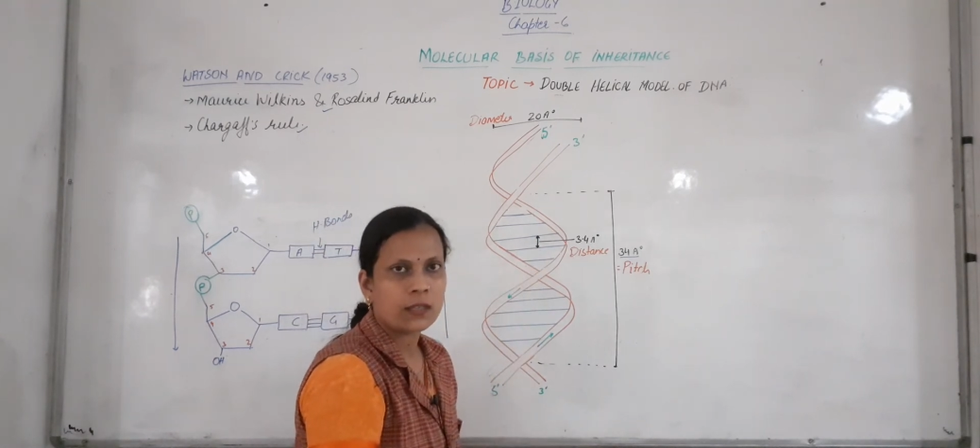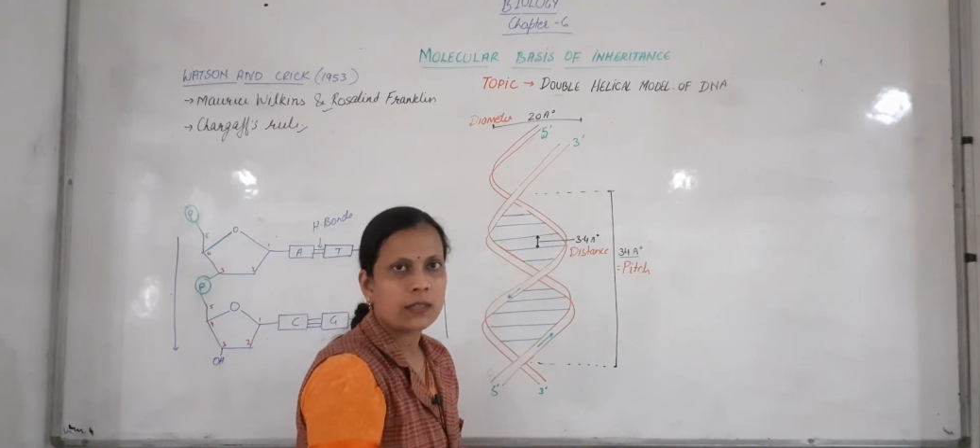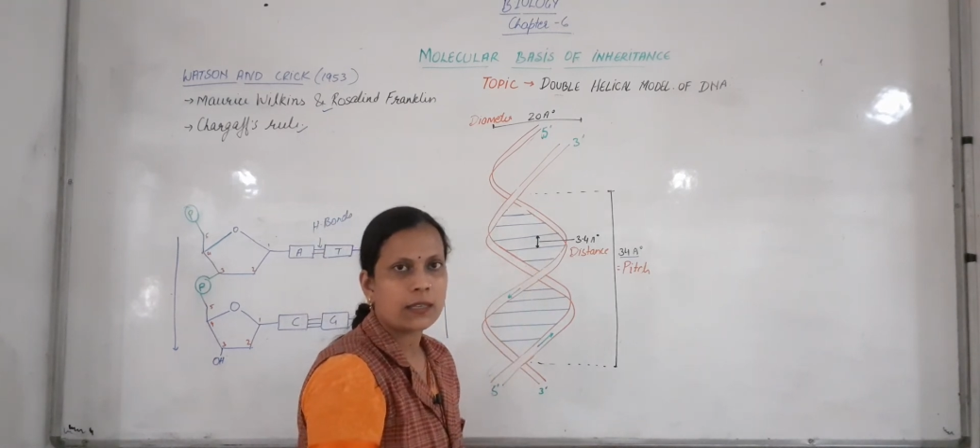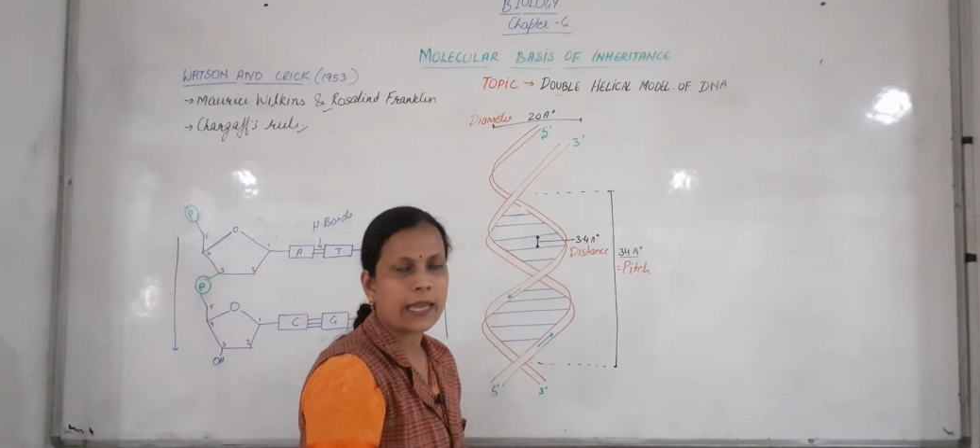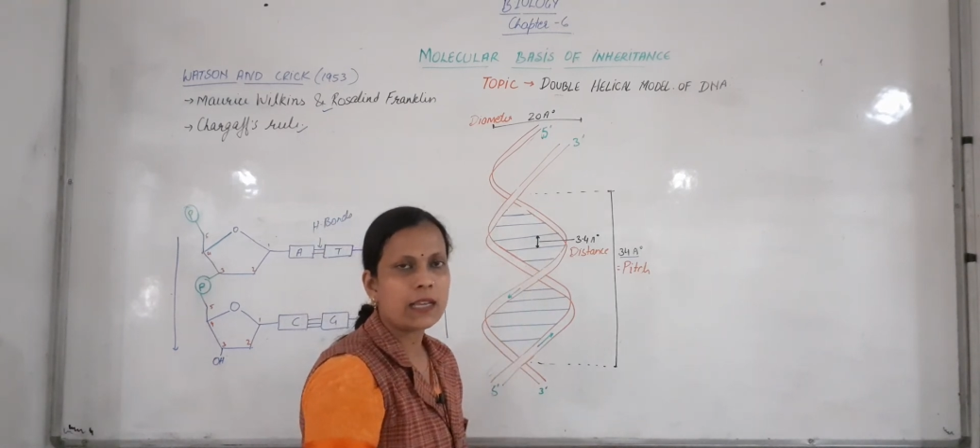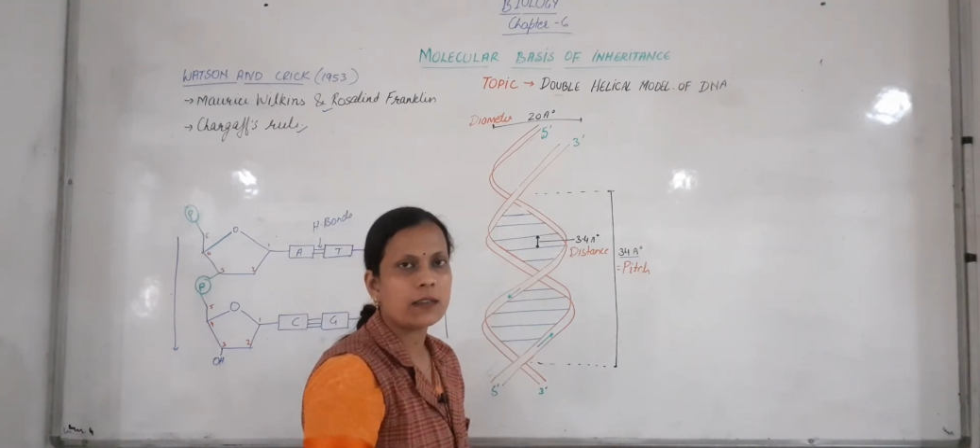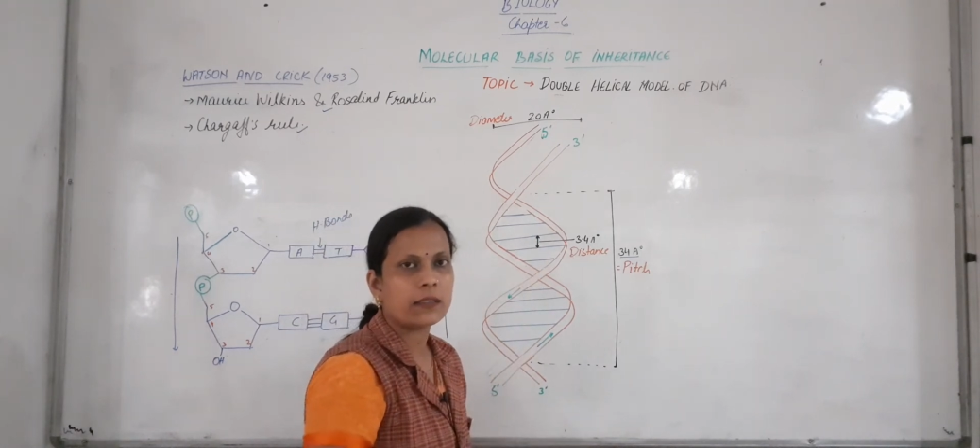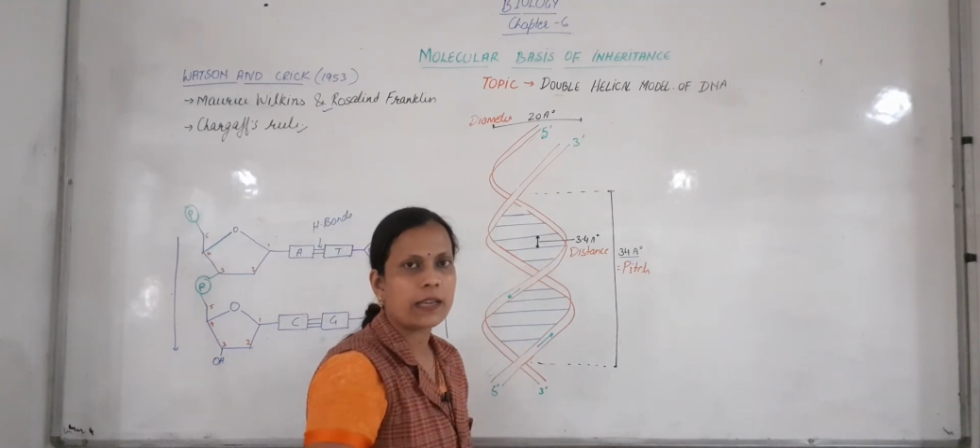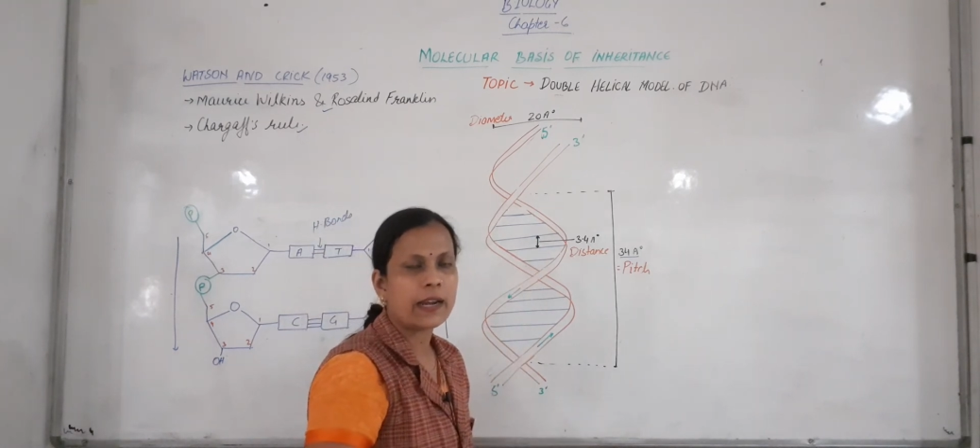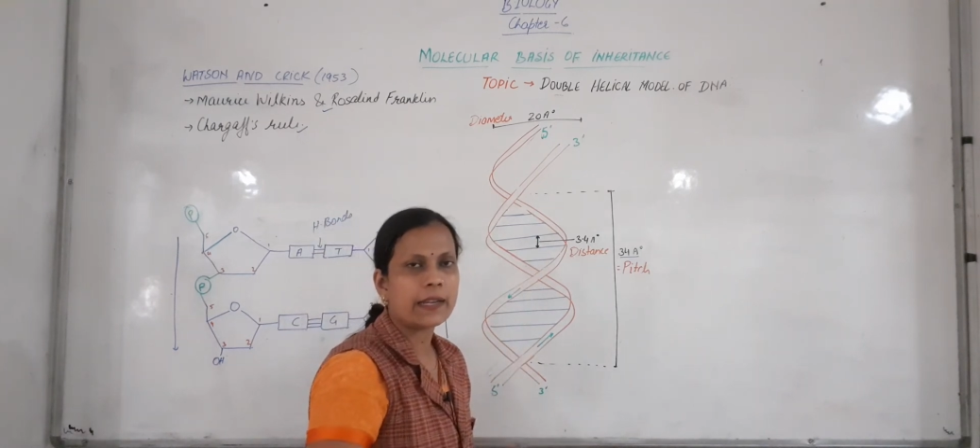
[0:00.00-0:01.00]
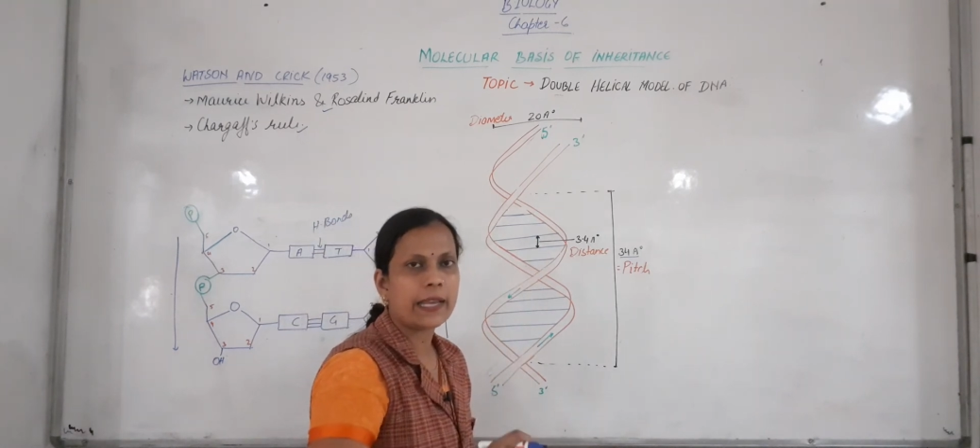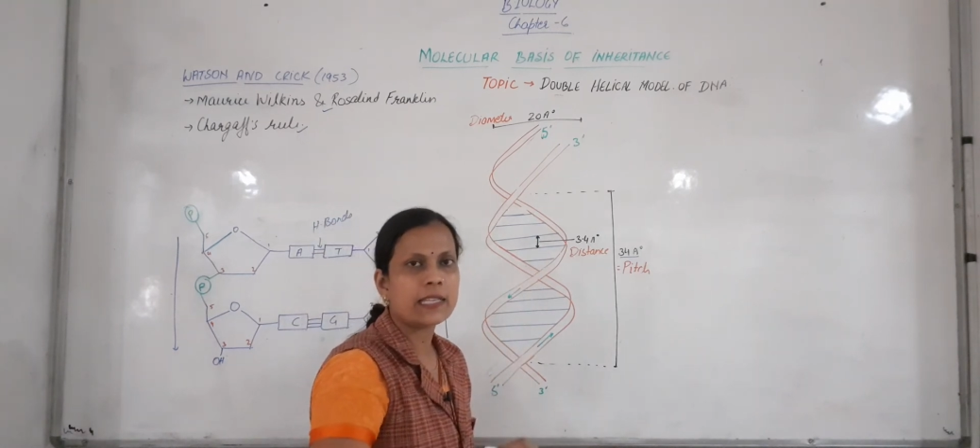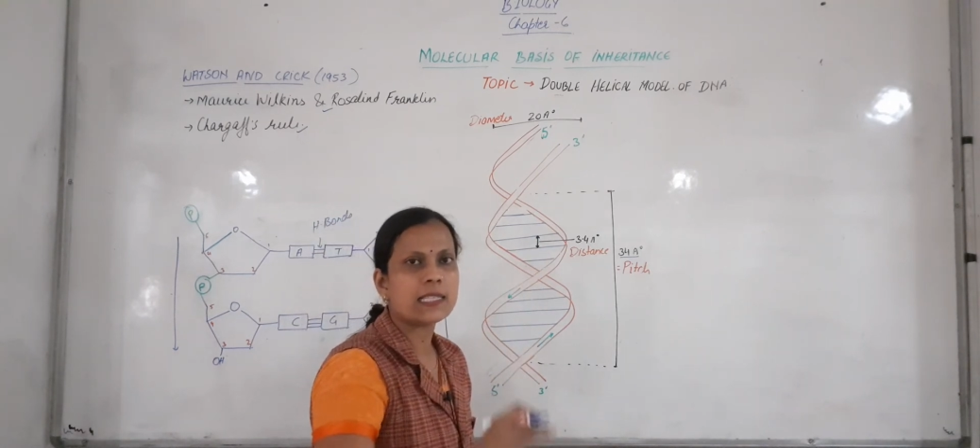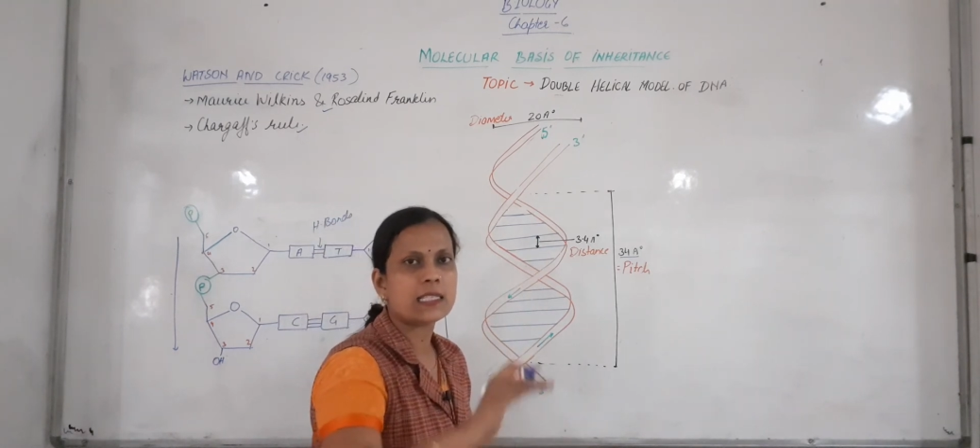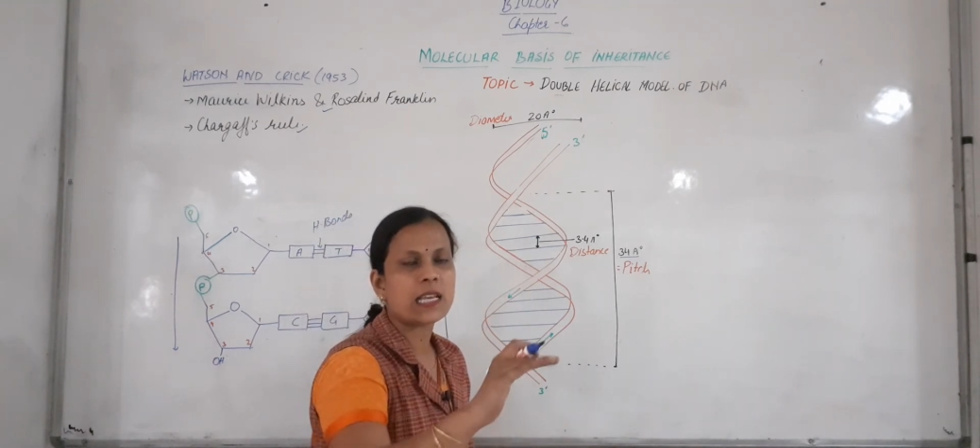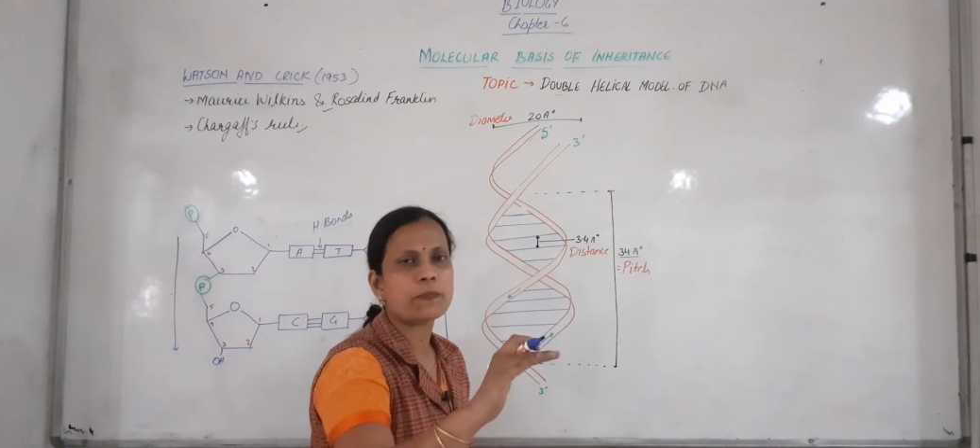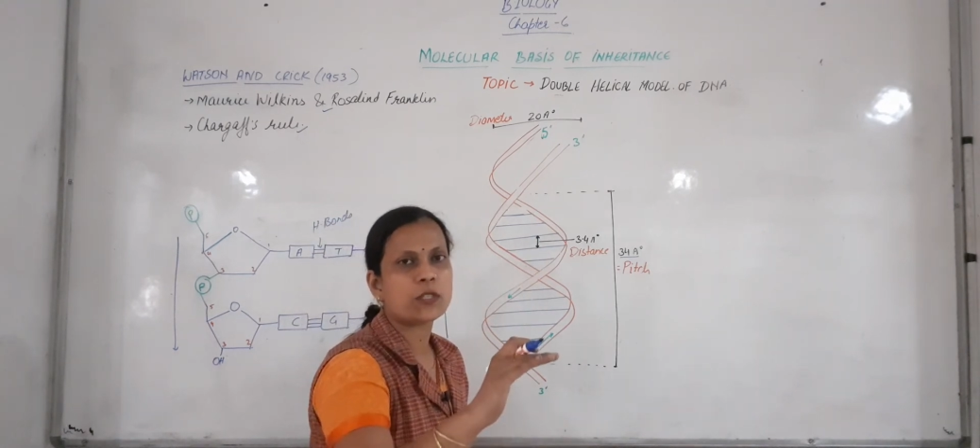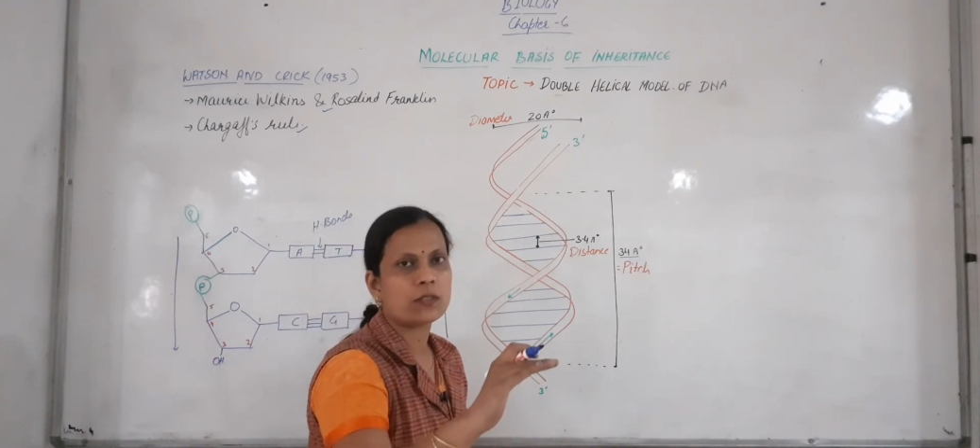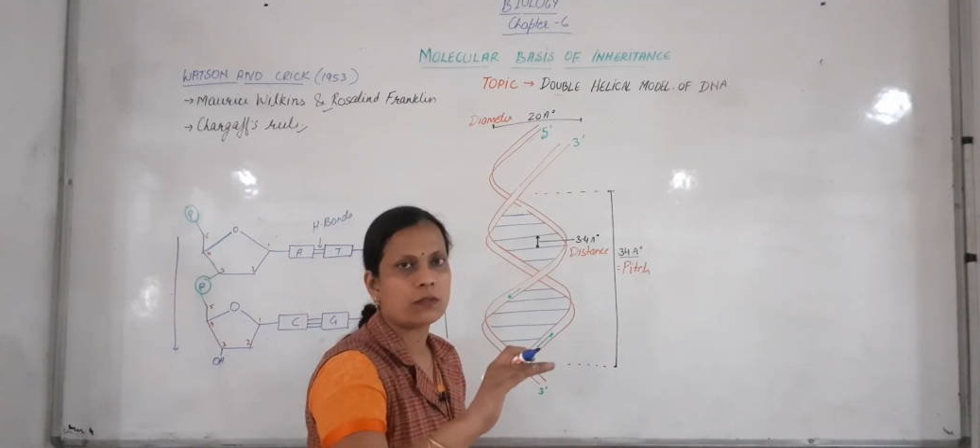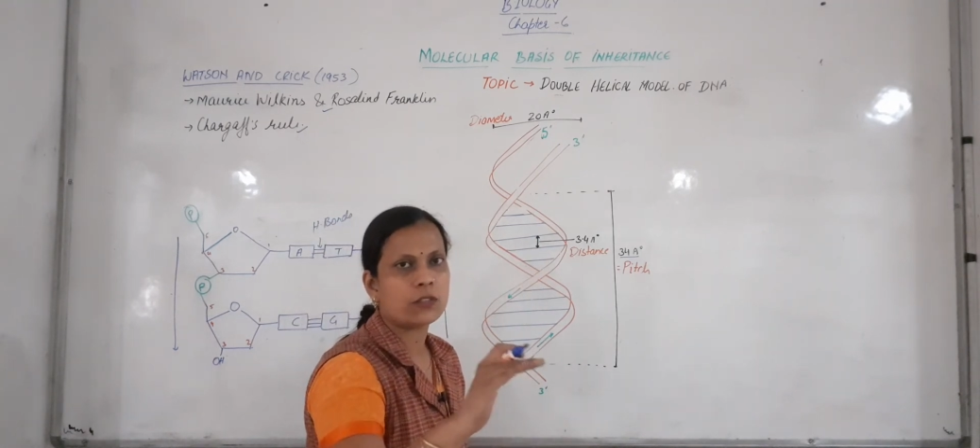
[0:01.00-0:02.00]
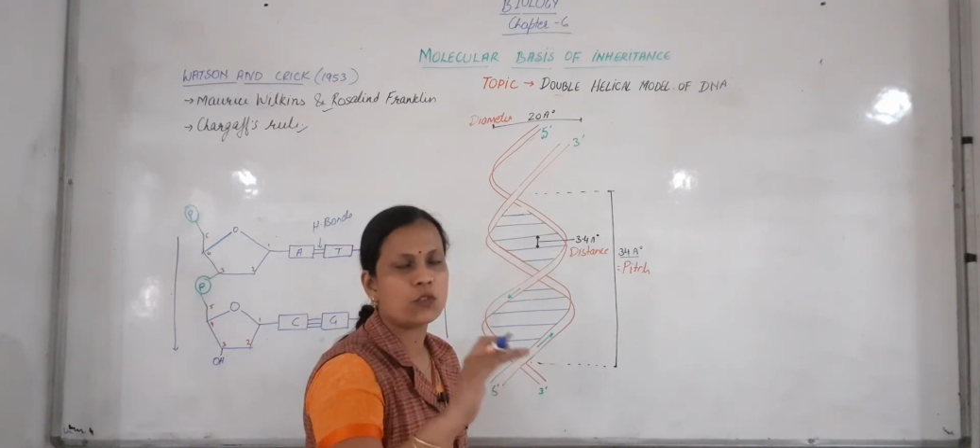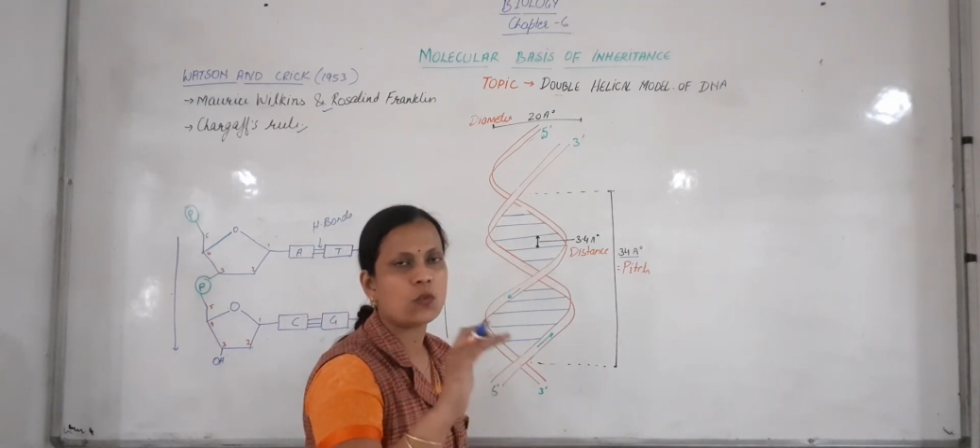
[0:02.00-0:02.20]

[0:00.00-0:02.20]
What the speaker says: Like there are 10 steps